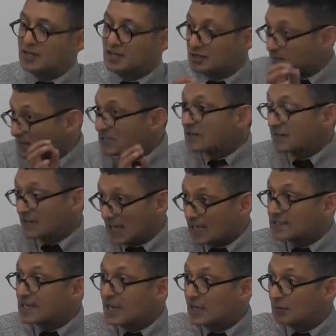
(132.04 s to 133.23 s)
a specific
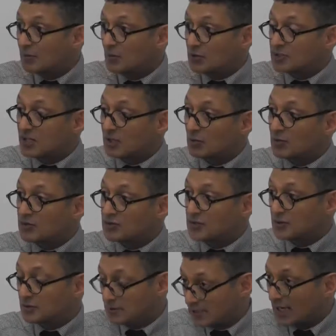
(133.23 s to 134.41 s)
exam which they want to
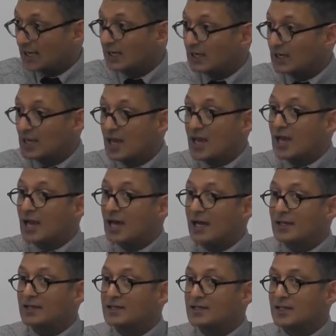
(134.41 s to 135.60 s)
take,
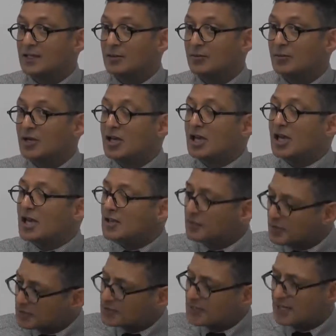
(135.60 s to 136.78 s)
and
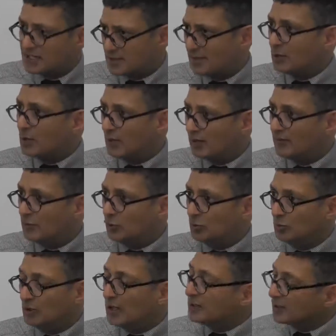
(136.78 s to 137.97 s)
this tends to be quite
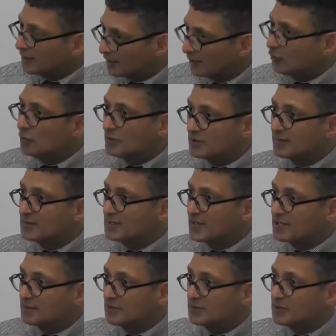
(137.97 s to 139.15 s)
formal, unlike the formative
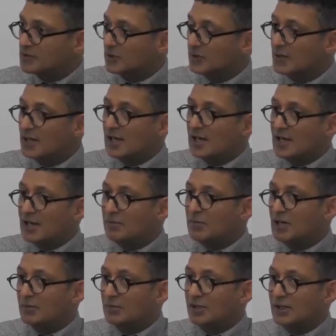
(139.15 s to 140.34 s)
assessment. So it
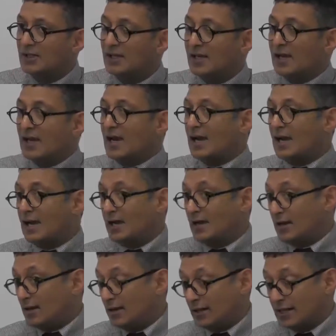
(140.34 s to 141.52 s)
might be
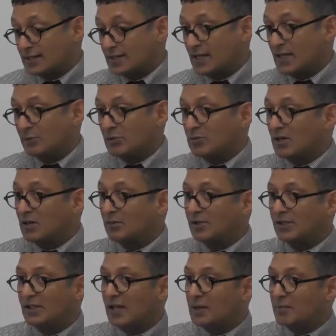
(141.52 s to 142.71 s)
an exam, it might
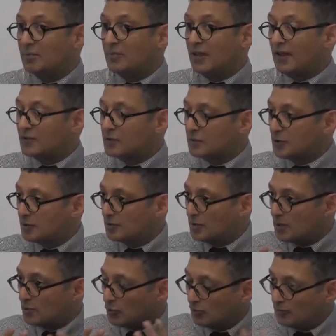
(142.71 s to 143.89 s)
be they have to put
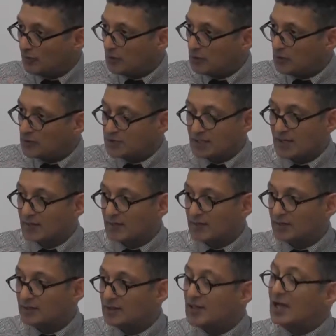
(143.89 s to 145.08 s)
a portfolio
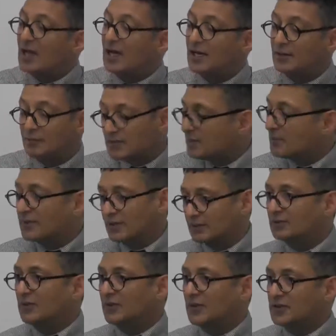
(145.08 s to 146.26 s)
together, something
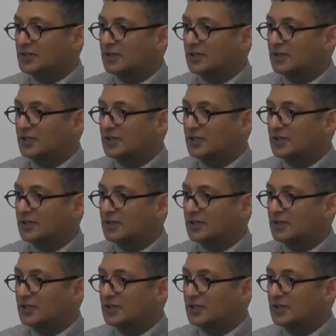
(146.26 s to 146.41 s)
of those